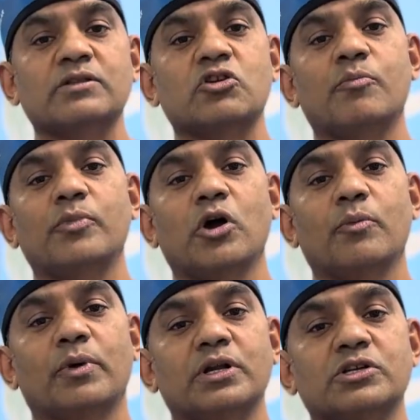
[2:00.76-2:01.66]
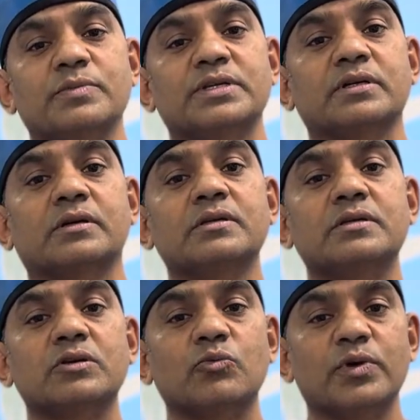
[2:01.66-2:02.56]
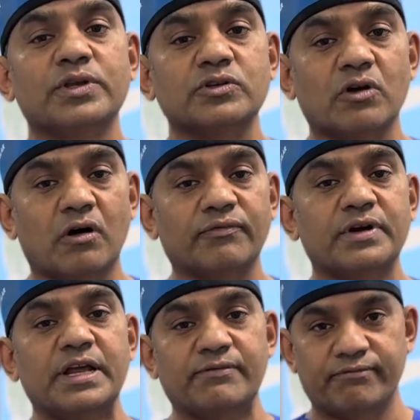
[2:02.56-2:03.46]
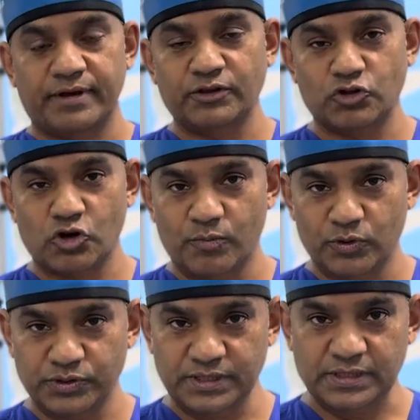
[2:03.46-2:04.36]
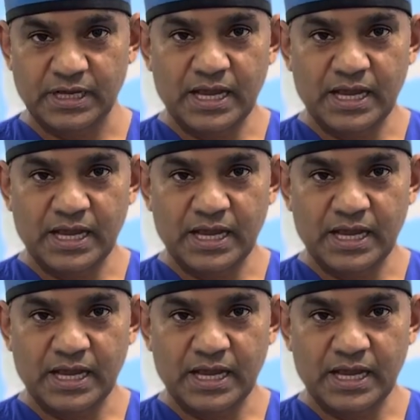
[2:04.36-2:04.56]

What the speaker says: thromboembolism is a consequence of deep vein thrombosis.